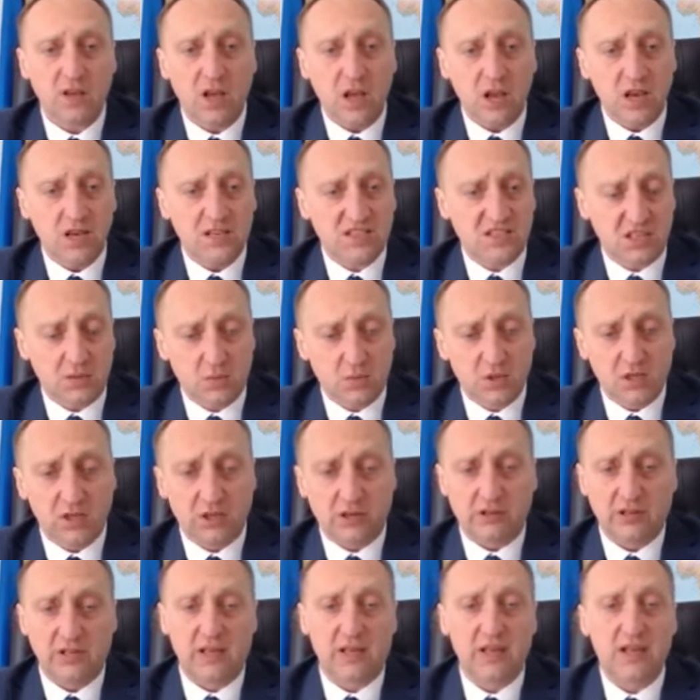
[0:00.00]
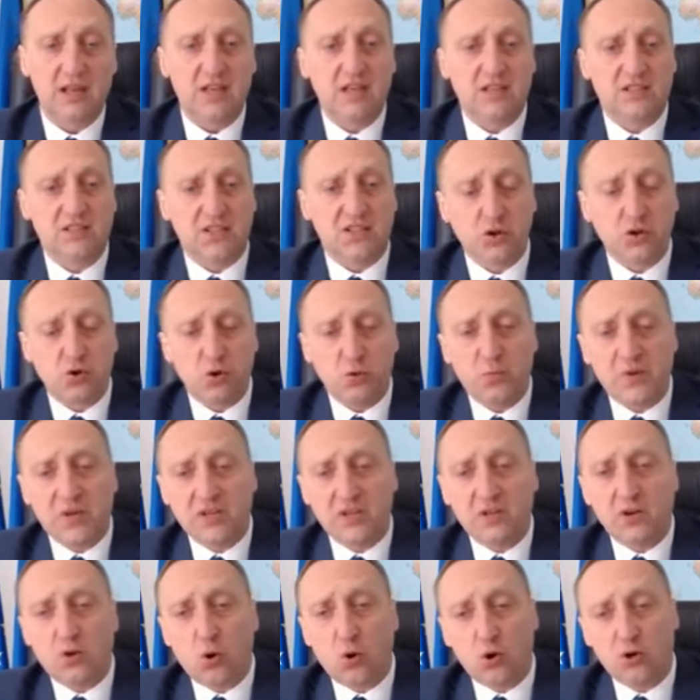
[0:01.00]
Similarly, the
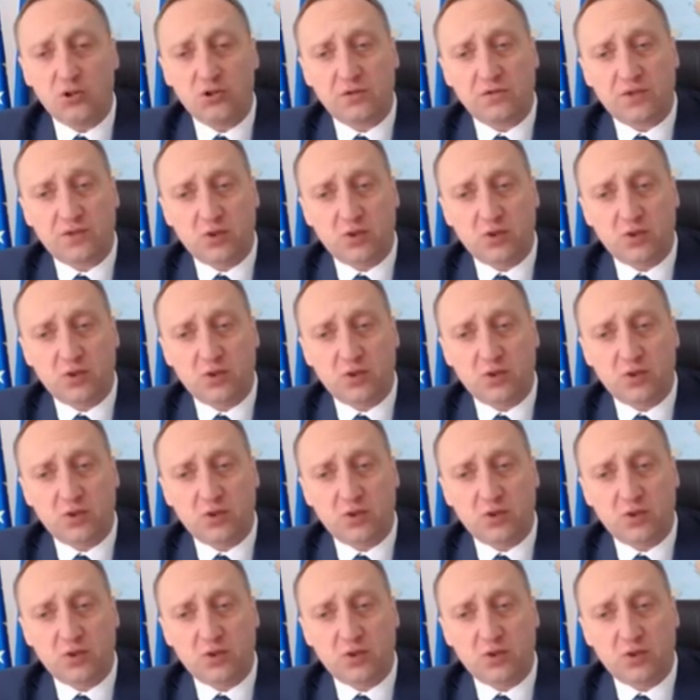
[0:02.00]
European Court of